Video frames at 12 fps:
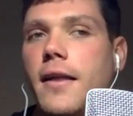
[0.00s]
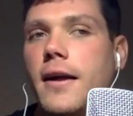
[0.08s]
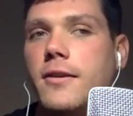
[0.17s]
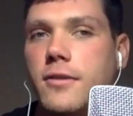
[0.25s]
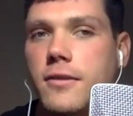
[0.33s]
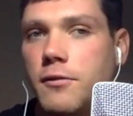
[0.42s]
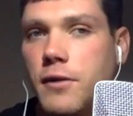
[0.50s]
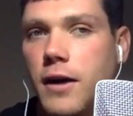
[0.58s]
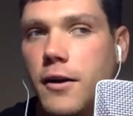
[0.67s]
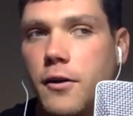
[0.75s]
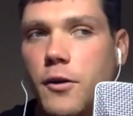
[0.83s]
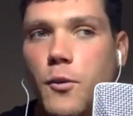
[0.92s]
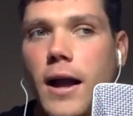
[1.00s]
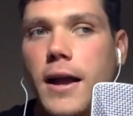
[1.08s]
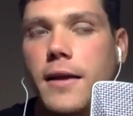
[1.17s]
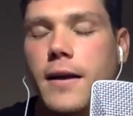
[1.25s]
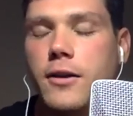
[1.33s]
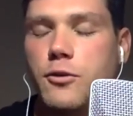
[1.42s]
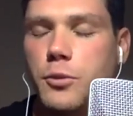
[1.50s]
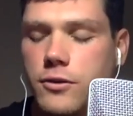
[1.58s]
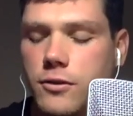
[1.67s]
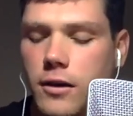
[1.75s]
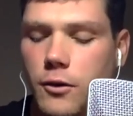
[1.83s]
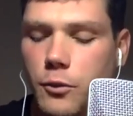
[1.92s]
of that stuff out of the way, and that's
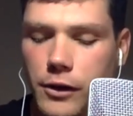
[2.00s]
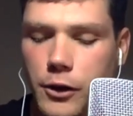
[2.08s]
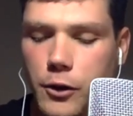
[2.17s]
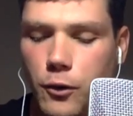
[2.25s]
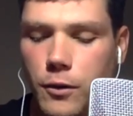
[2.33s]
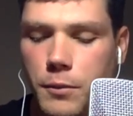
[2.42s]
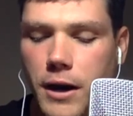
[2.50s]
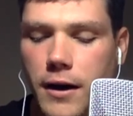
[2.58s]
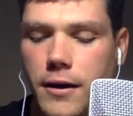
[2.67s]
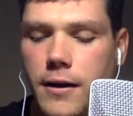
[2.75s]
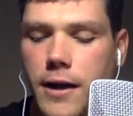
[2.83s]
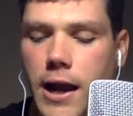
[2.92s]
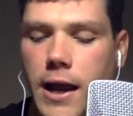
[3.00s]
what's really cool about it.